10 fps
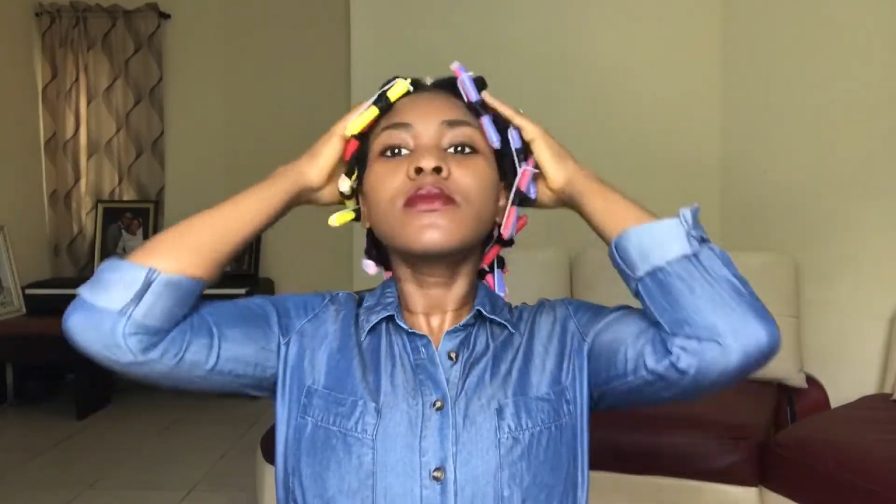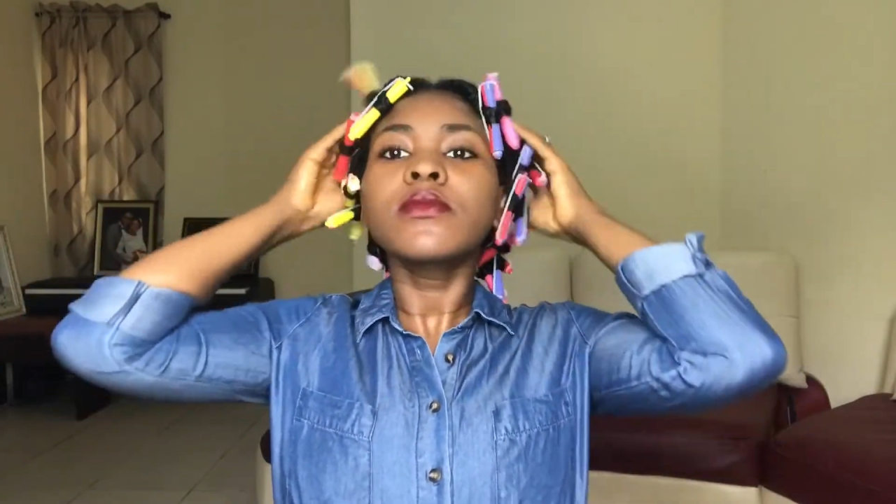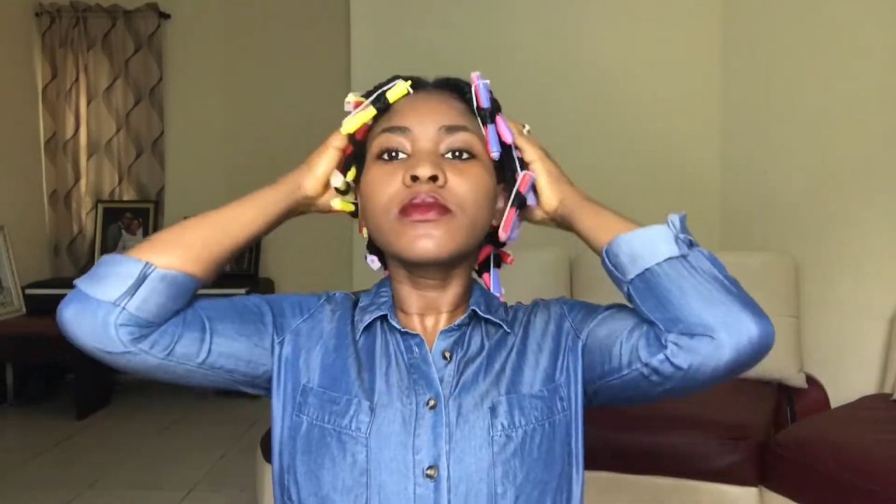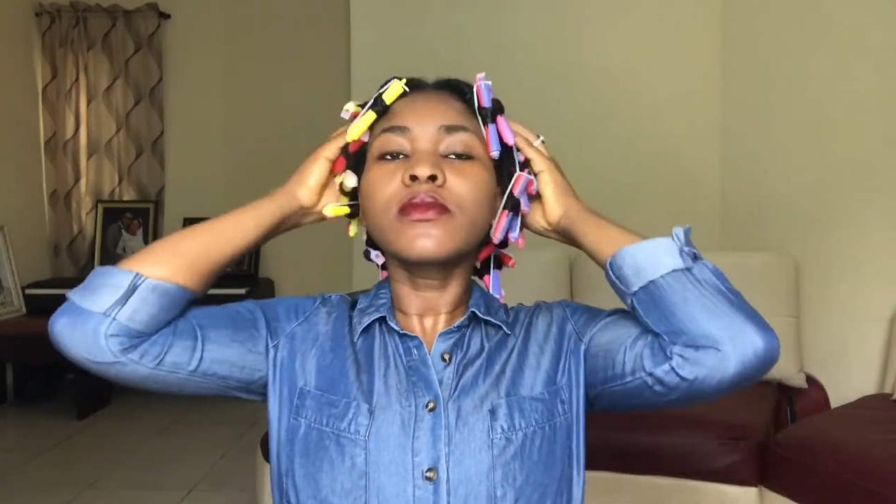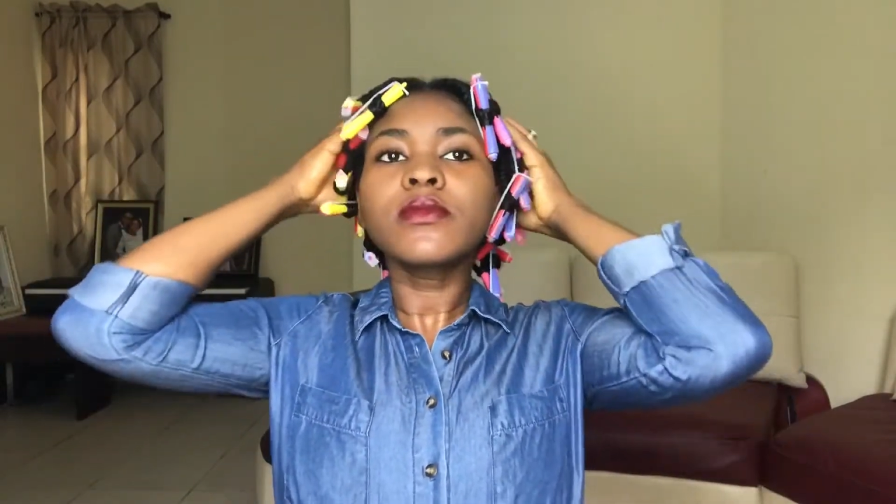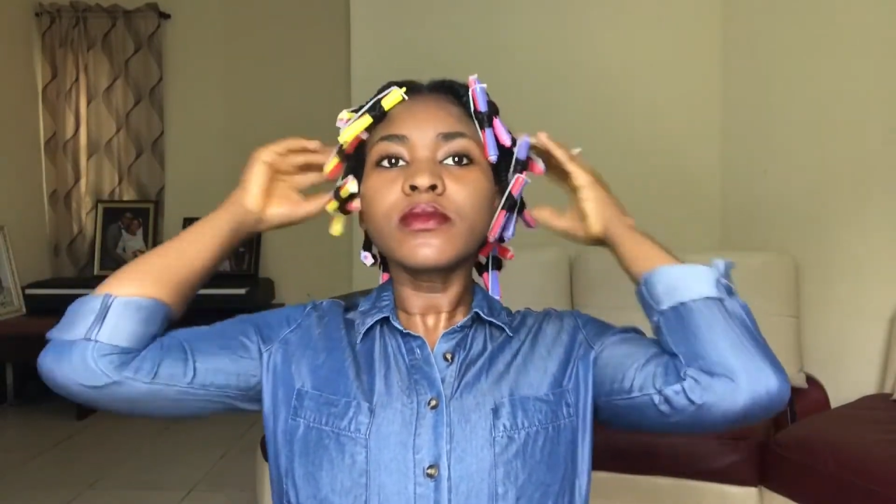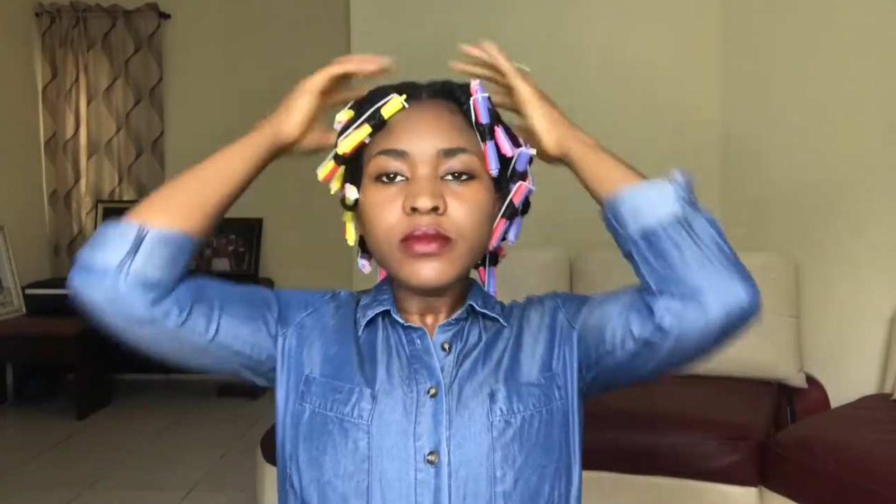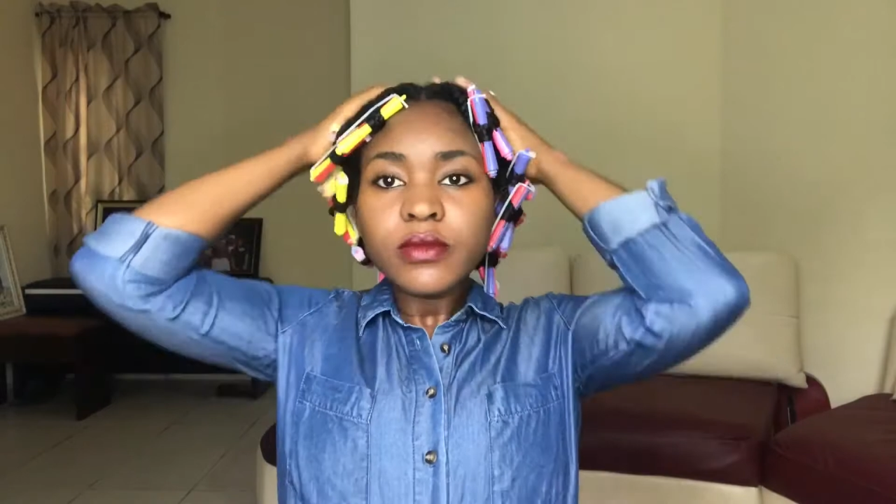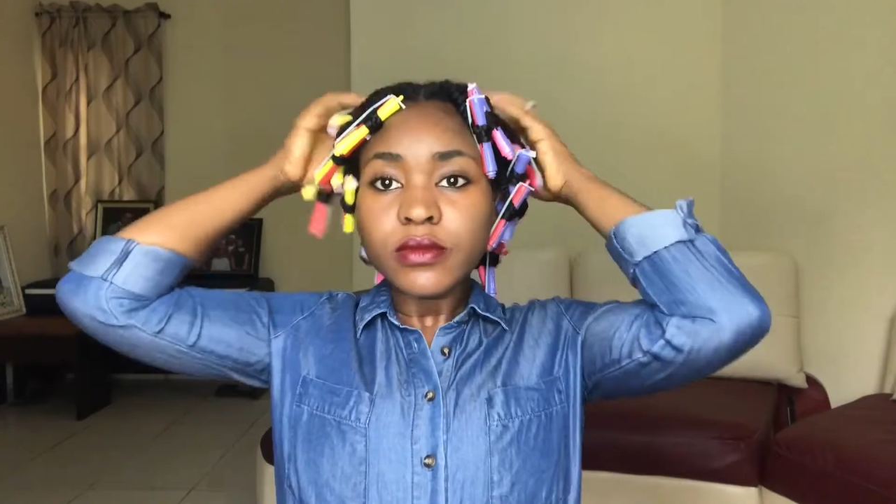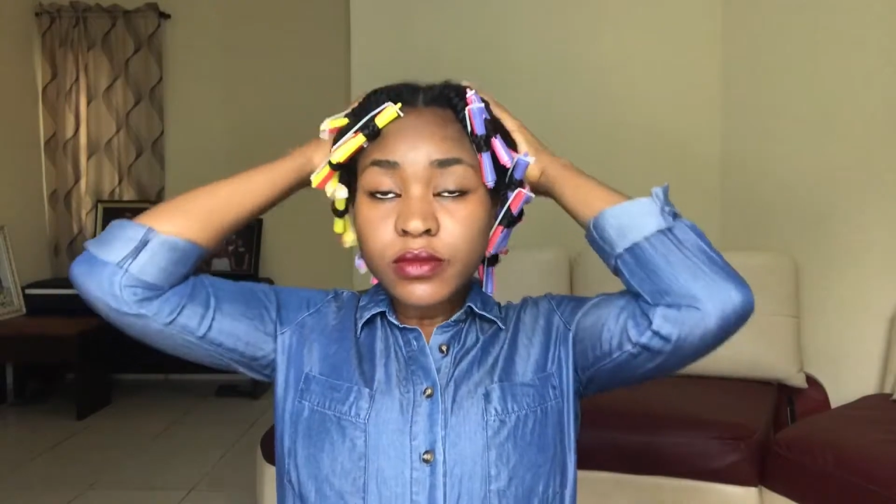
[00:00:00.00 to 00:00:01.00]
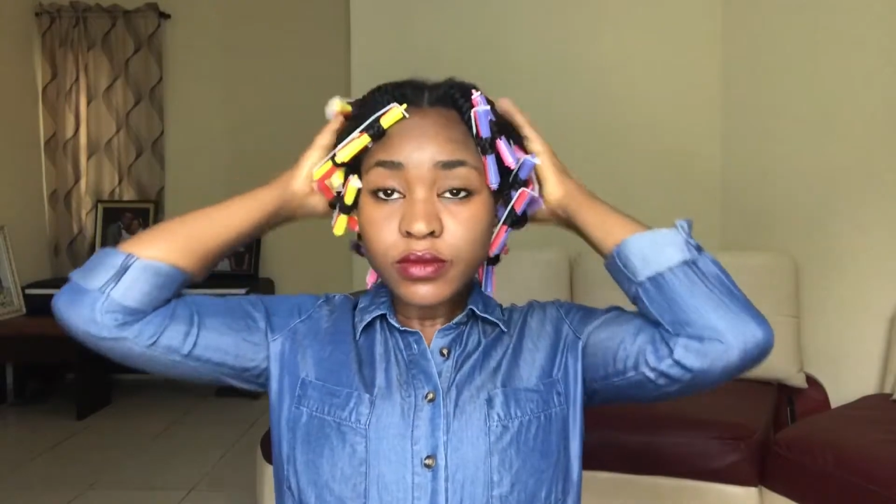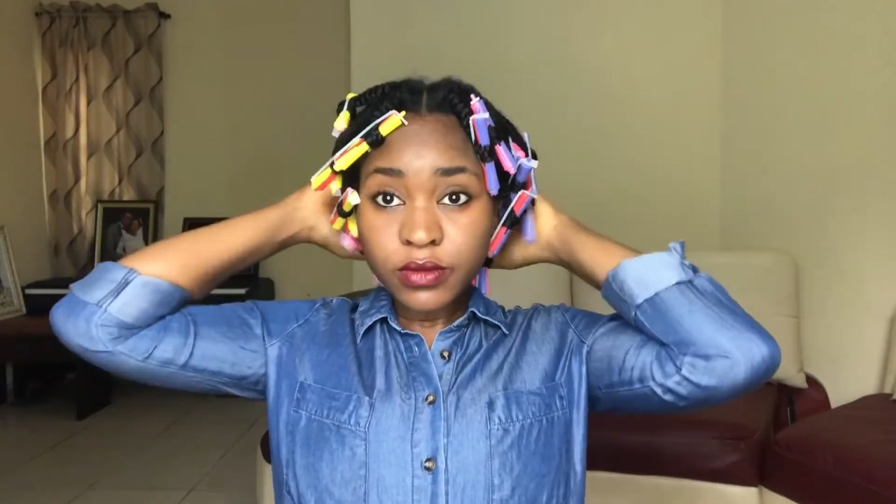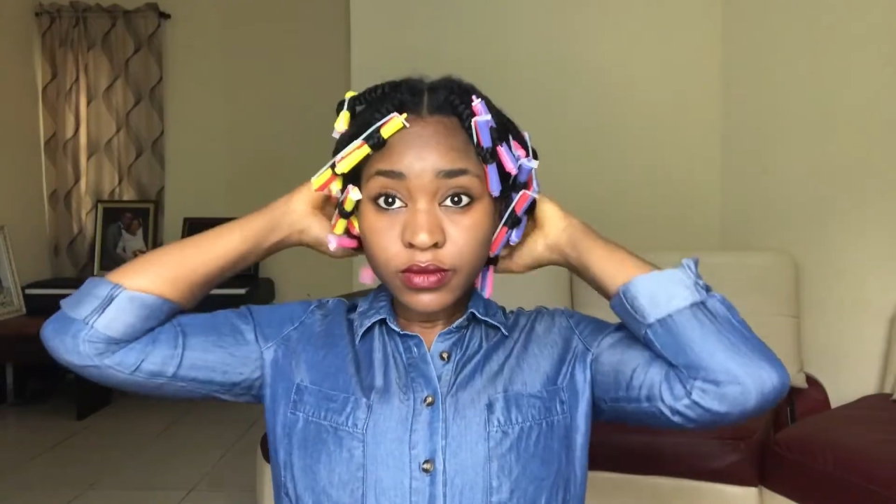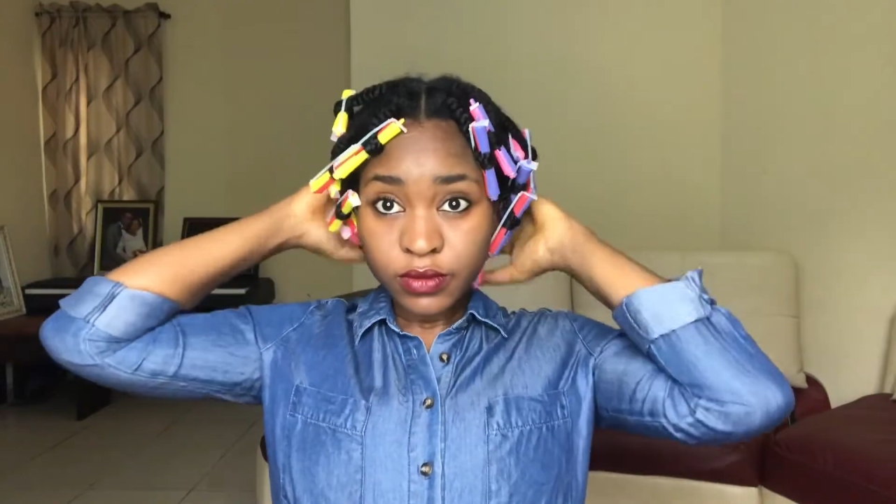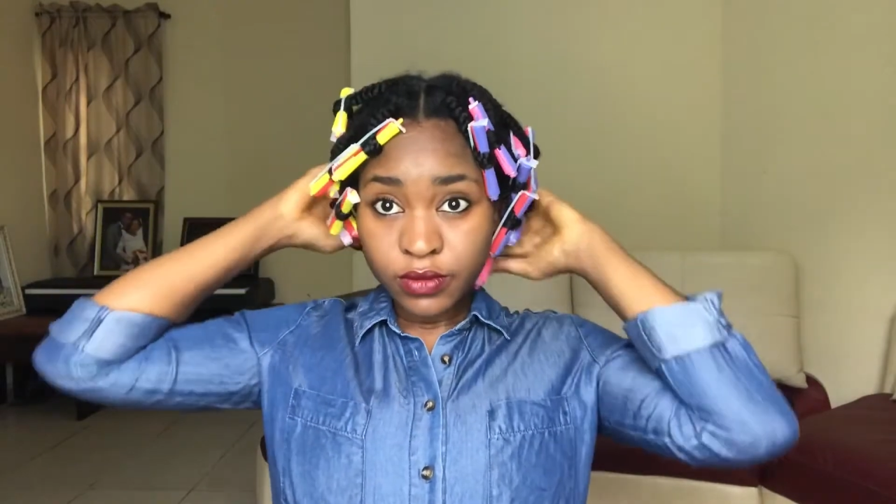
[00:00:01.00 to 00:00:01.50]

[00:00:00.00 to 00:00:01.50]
You want to apply a little oil